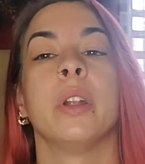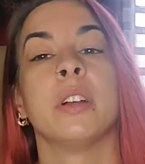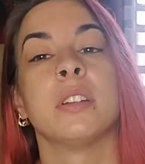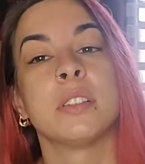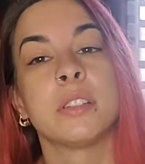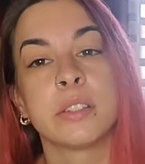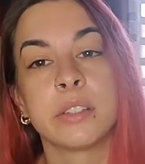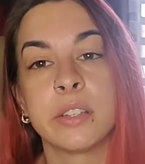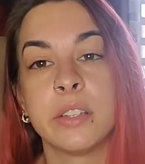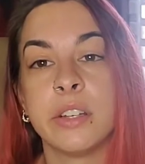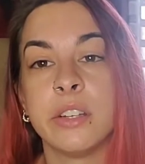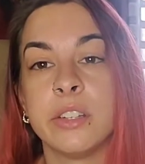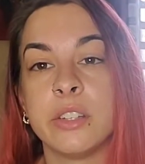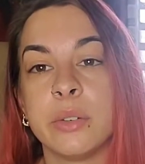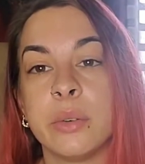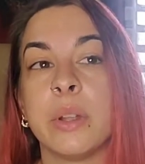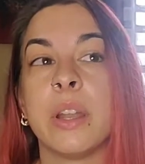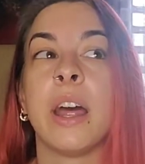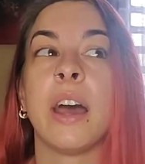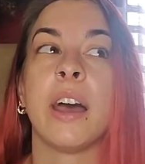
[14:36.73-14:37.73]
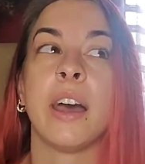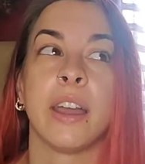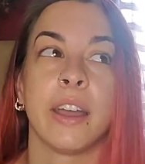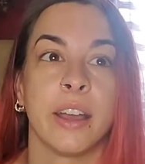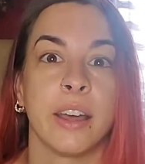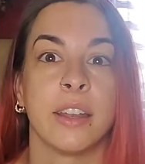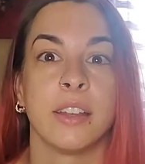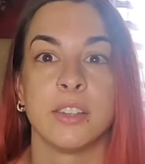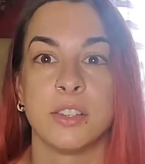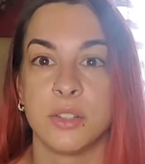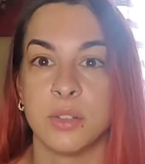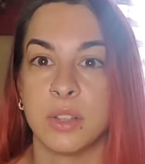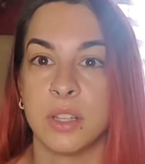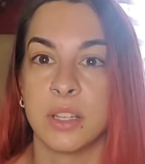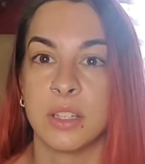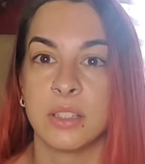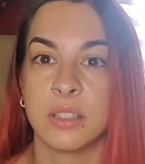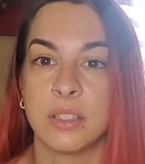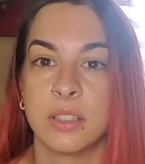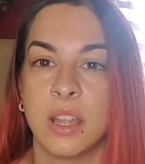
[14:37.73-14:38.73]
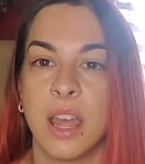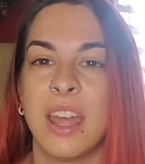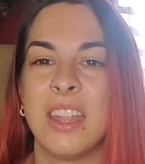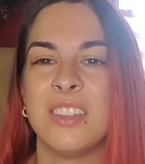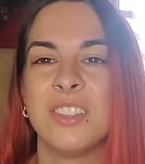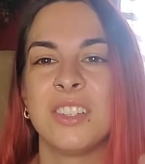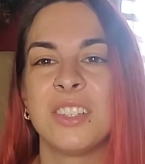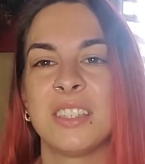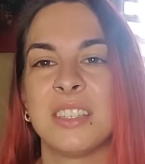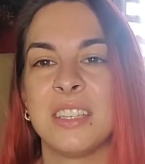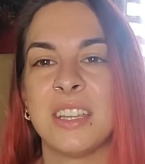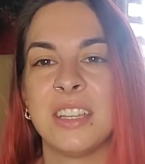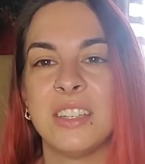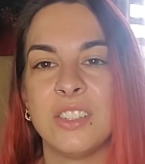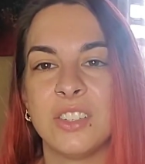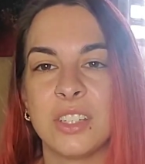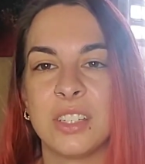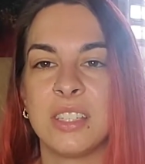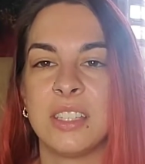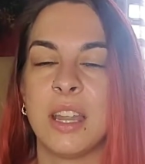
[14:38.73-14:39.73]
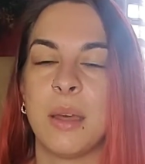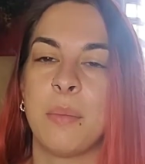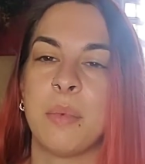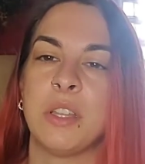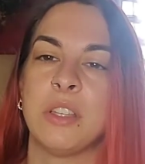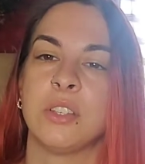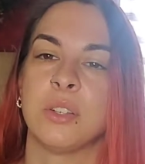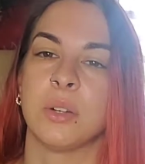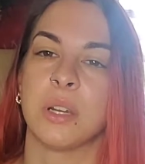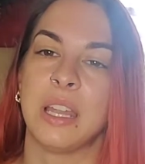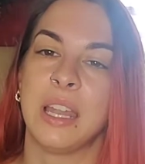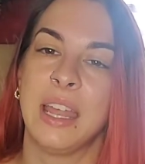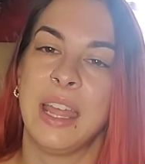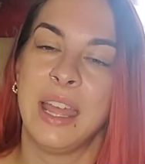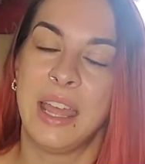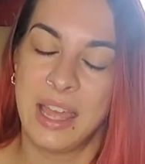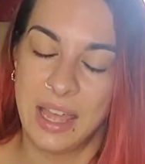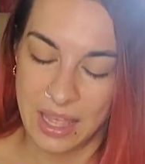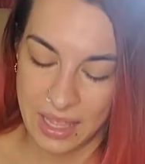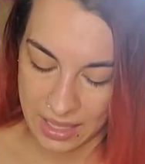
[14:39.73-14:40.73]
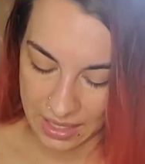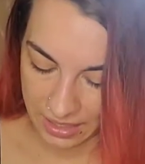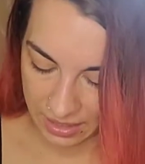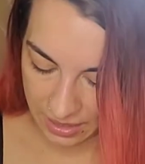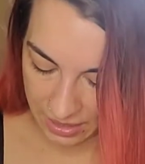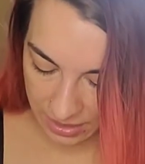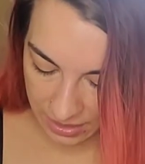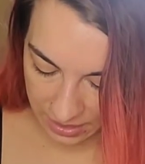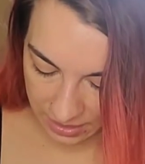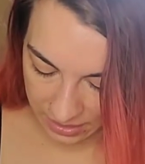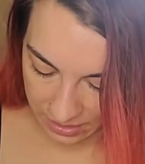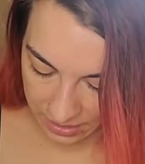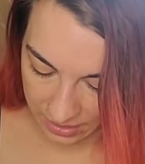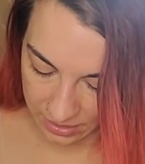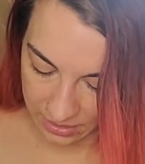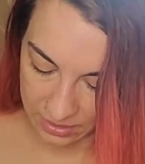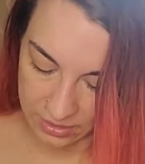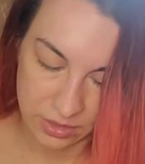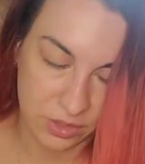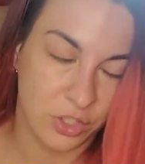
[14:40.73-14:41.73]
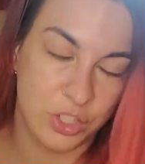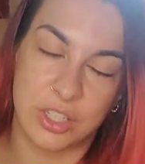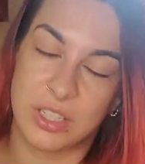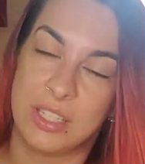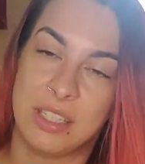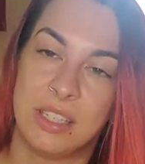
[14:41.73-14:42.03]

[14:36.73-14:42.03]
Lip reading: else is gonna do it, I gotta do this. And just step into it. Just